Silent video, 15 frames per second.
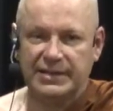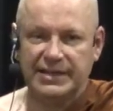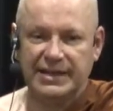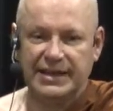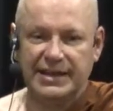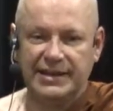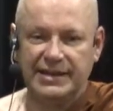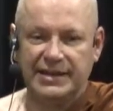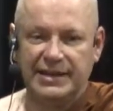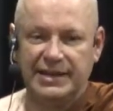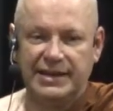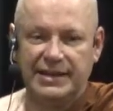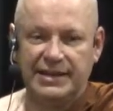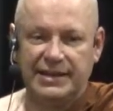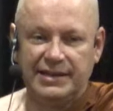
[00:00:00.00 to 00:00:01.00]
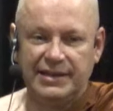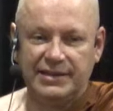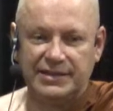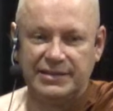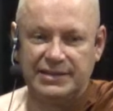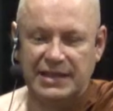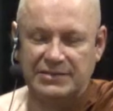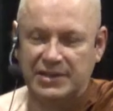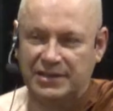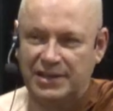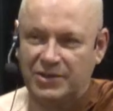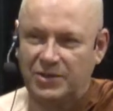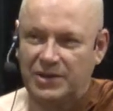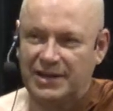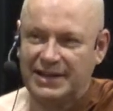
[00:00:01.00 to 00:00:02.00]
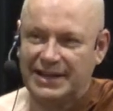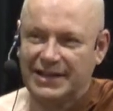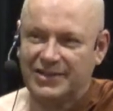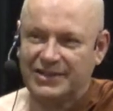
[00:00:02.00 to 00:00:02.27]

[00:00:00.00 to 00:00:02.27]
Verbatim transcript: Yeah, sounds like a good idea,